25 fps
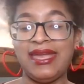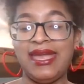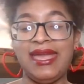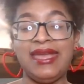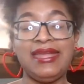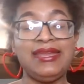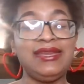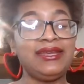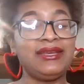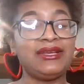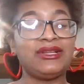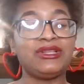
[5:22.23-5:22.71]

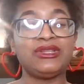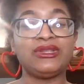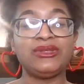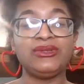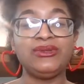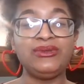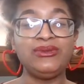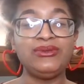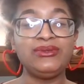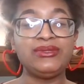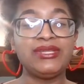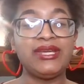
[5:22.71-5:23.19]
It
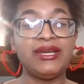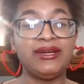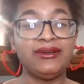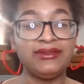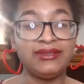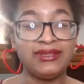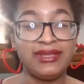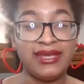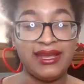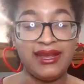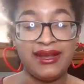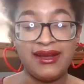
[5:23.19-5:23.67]
includes
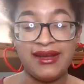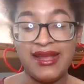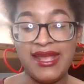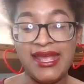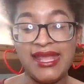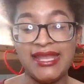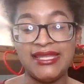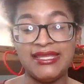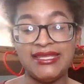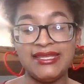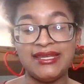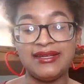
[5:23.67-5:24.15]
healthcare.
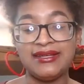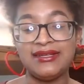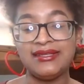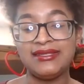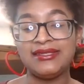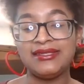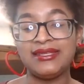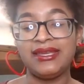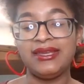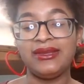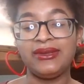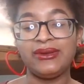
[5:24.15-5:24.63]
It
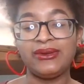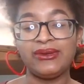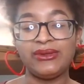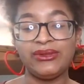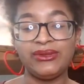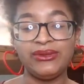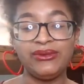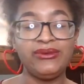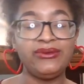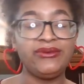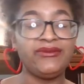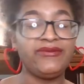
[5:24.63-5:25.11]
does
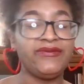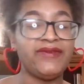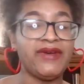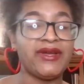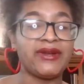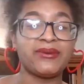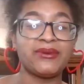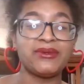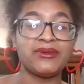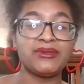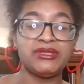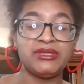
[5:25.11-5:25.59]
include
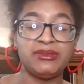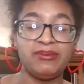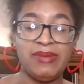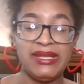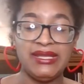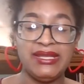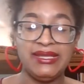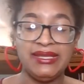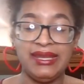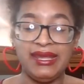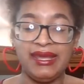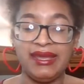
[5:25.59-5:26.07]
federal
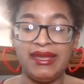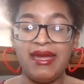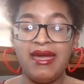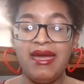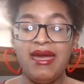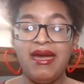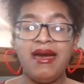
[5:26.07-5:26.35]
spending.